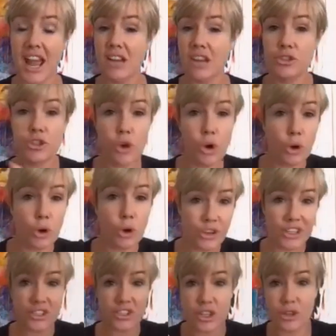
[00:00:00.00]
shoulder
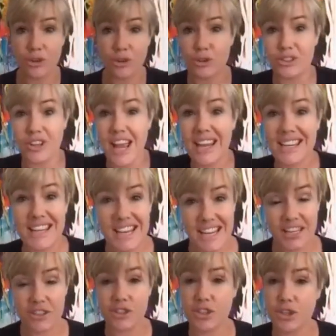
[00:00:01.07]
issues, knee
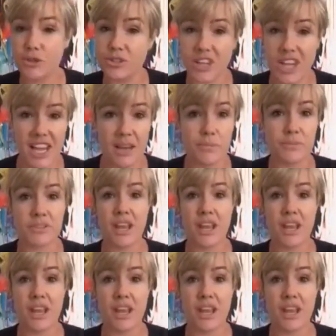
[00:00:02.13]
issues, hips,